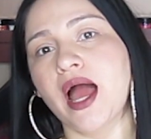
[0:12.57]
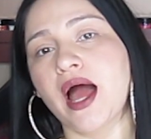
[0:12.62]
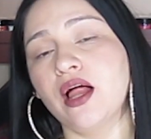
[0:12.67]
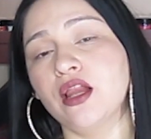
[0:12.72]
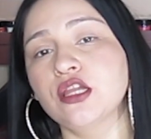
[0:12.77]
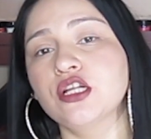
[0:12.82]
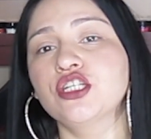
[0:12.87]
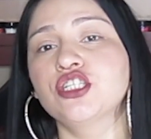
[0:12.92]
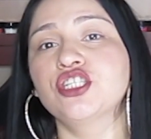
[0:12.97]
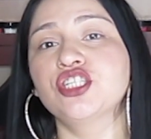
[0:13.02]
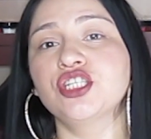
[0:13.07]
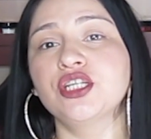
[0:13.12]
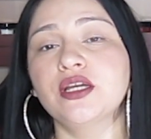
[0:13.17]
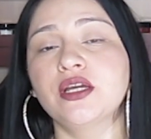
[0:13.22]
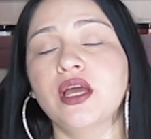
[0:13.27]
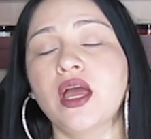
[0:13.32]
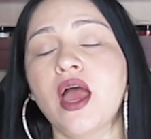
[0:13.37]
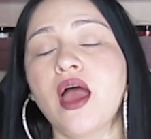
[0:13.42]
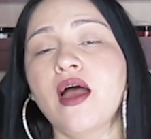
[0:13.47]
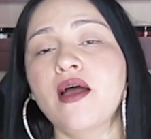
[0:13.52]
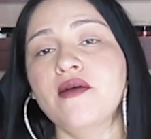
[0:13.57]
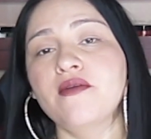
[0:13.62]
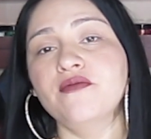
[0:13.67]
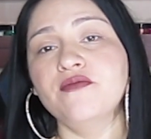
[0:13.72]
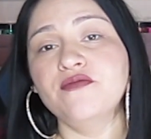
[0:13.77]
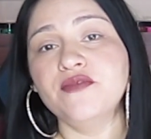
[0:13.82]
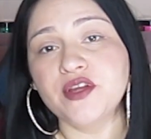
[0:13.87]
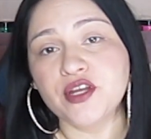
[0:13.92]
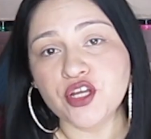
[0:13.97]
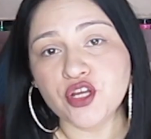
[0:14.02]
allergy
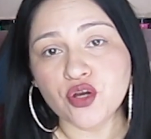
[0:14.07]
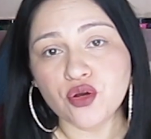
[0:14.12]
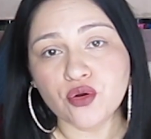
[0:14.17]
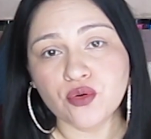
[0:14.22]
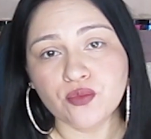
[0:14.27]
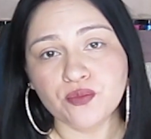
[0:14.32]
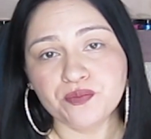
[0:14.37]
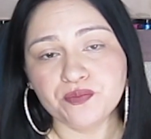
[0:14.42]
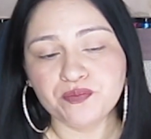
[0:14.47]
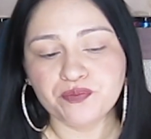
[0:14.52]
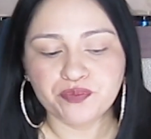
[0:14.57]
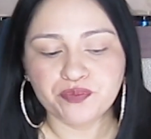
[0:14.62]
video